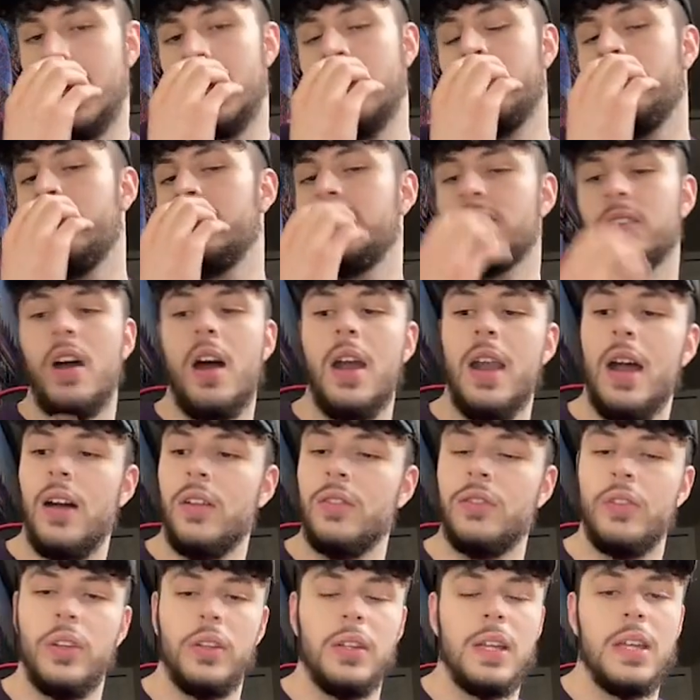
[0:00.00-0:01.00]

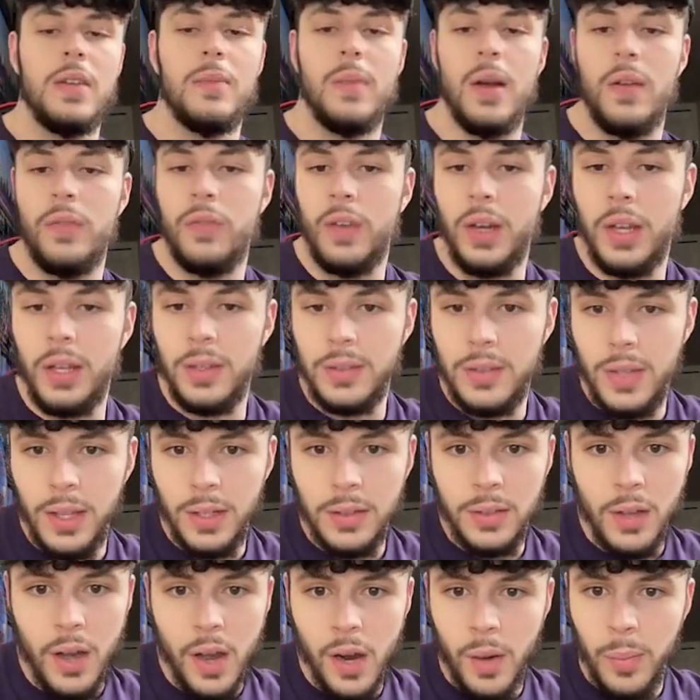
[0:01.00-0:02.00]
I'll delete my freaking
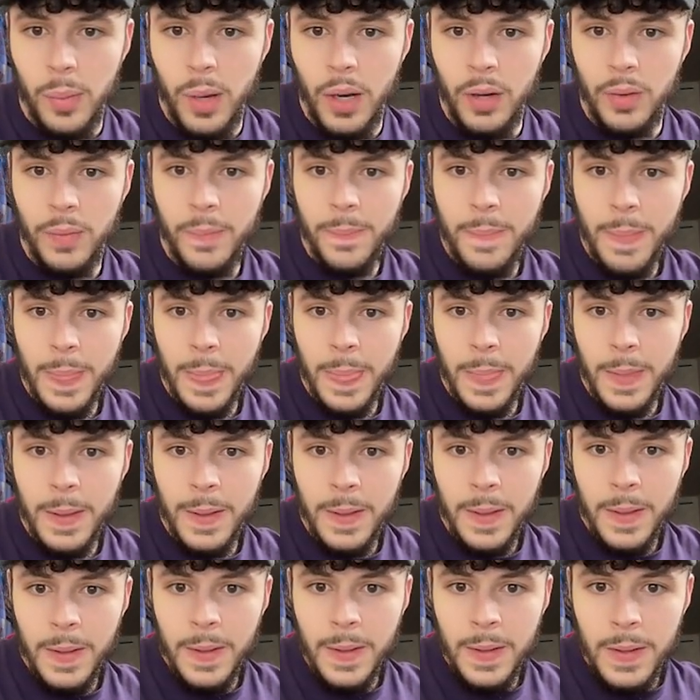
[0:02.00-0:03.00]
TikTok, bro.
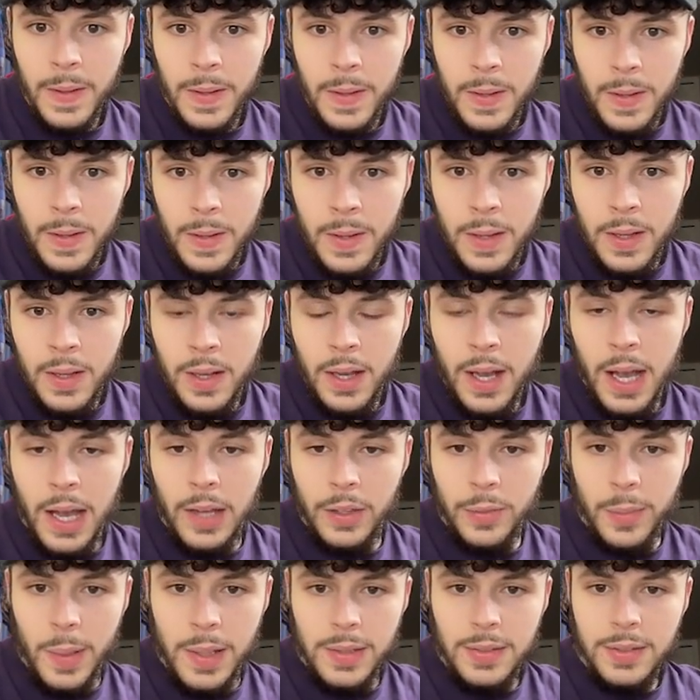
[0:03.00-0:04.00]

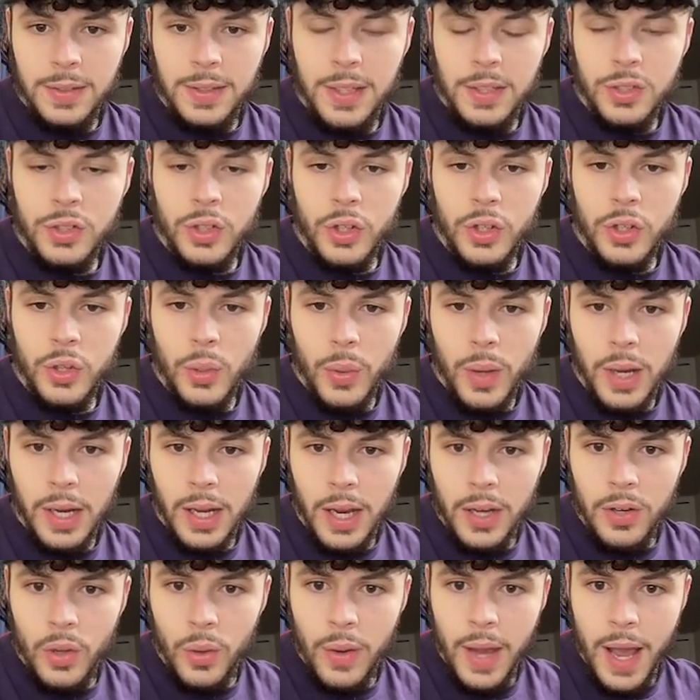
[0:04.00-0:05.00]
How's my sister
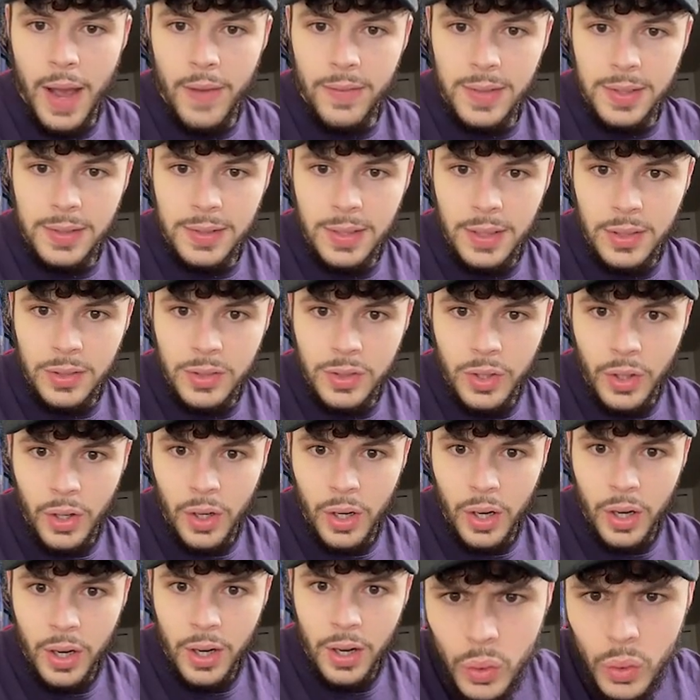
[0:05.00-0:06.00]
doing? I don't have a
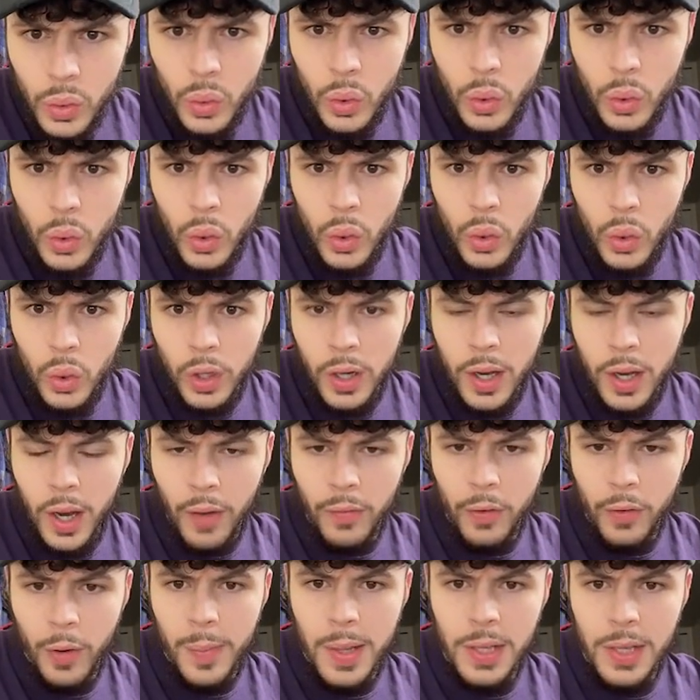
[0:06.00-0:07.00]
sister.
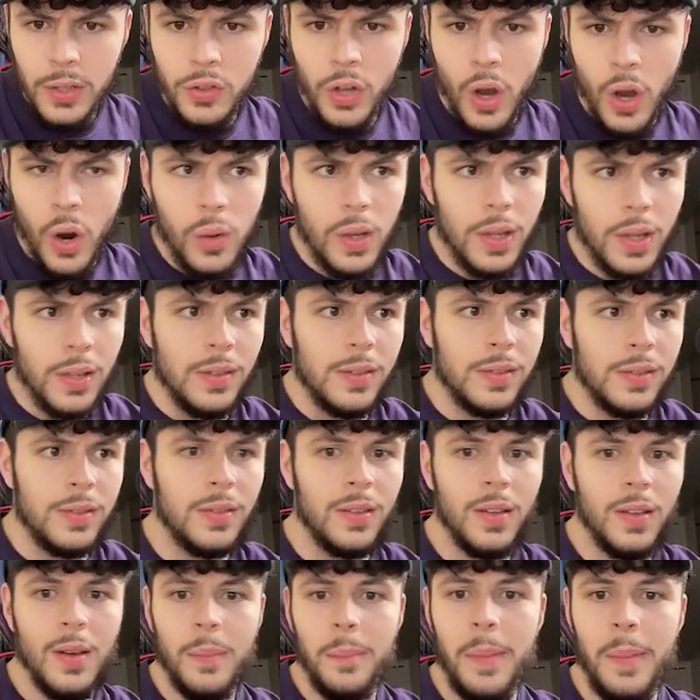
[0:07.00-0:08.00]
Government
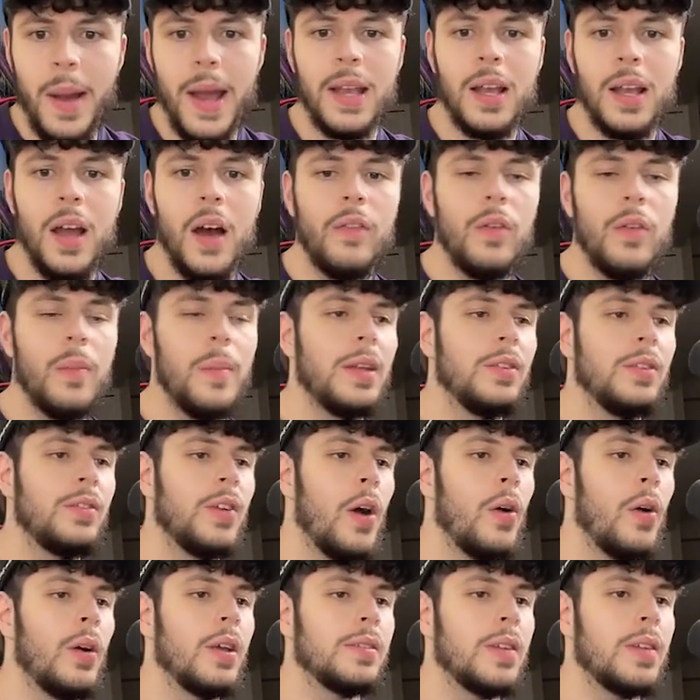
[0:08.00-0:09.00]
tokens. By government
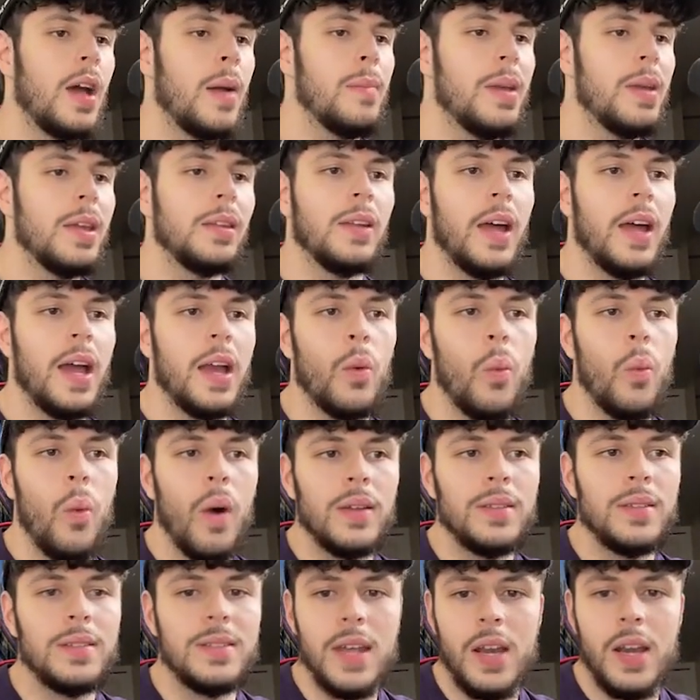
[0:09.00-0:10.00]
tokens, I mean like
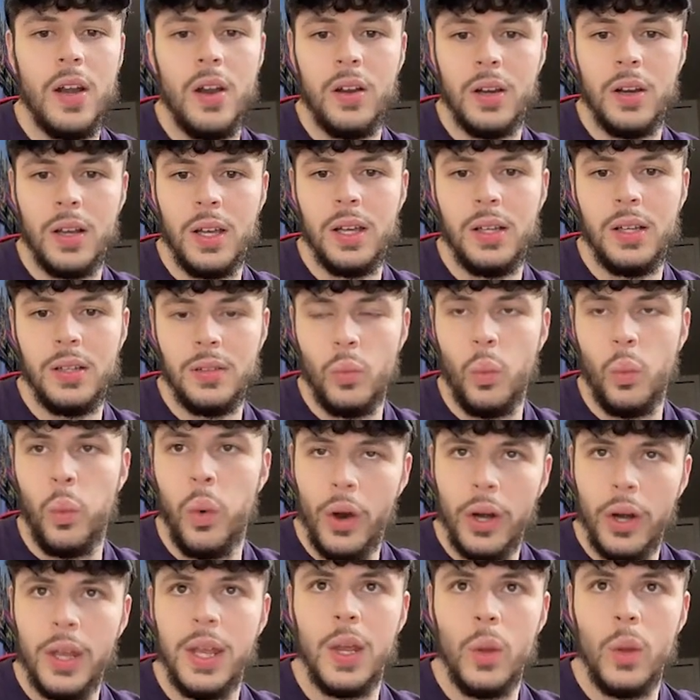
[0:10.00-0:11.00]
ones that are
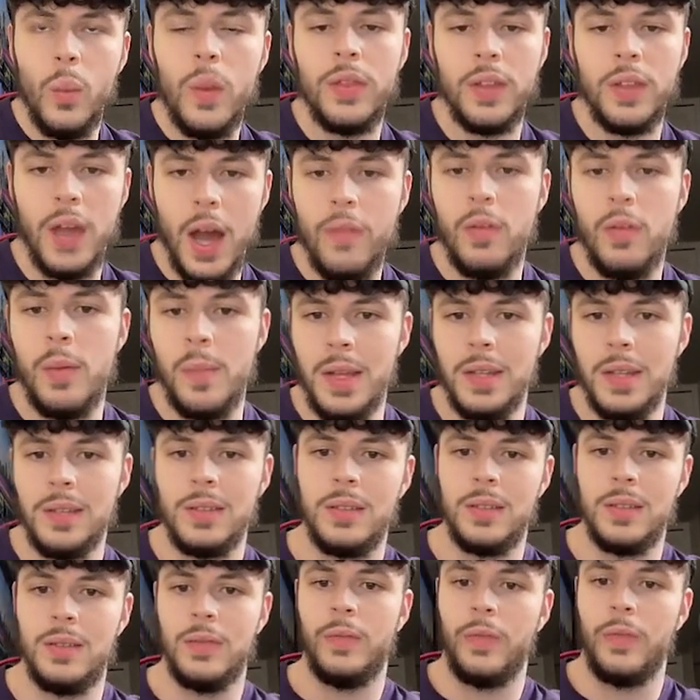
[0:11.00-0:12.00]
working with
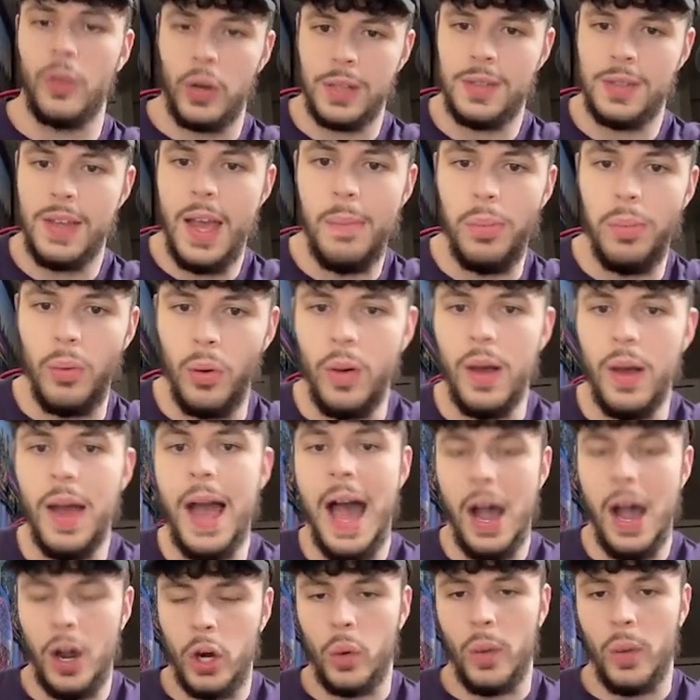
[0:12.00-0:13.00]
governments. For example,
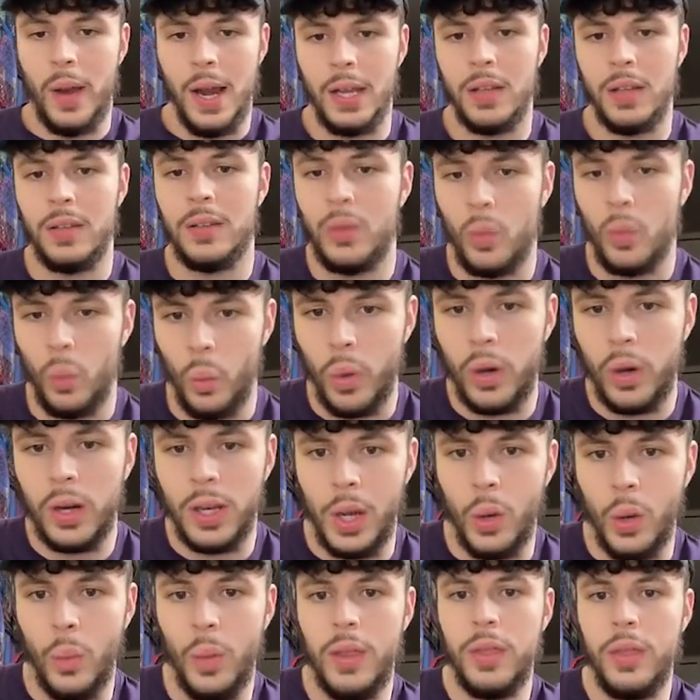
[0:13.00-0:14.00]
Algorand,
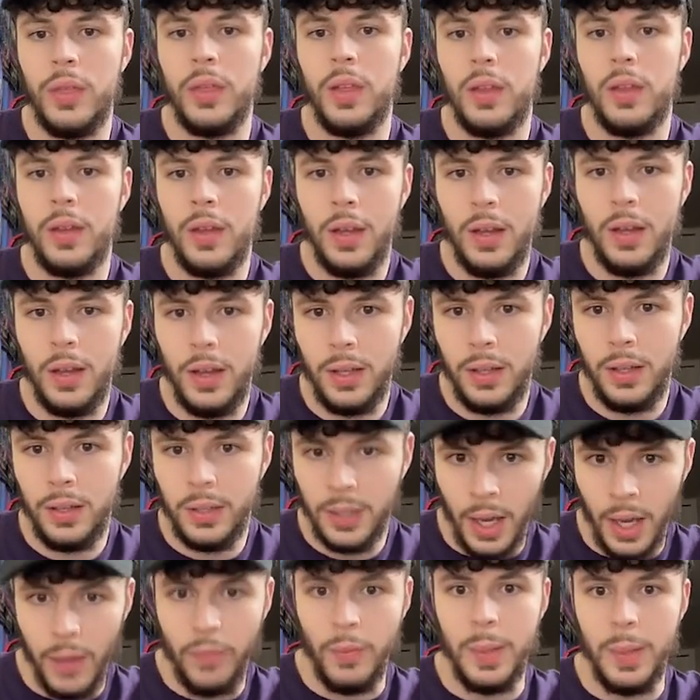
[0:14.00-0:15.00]
working with
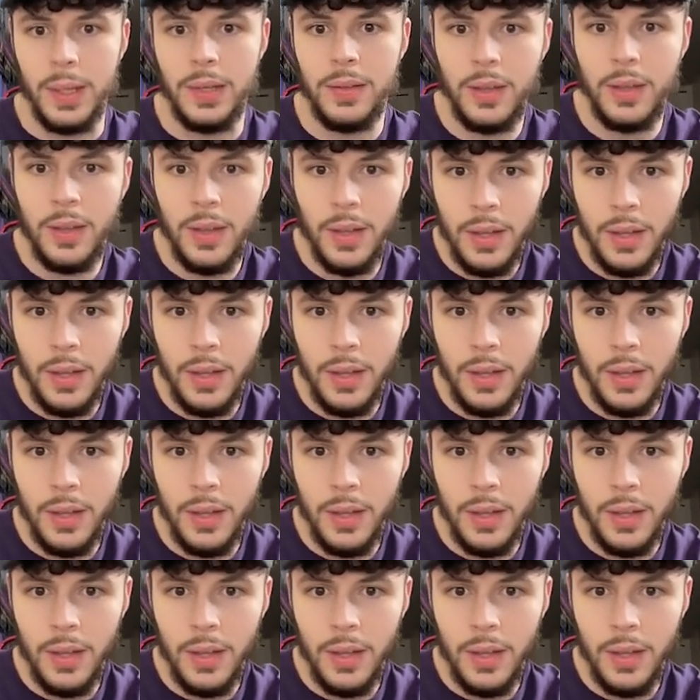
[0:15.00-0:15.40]
government.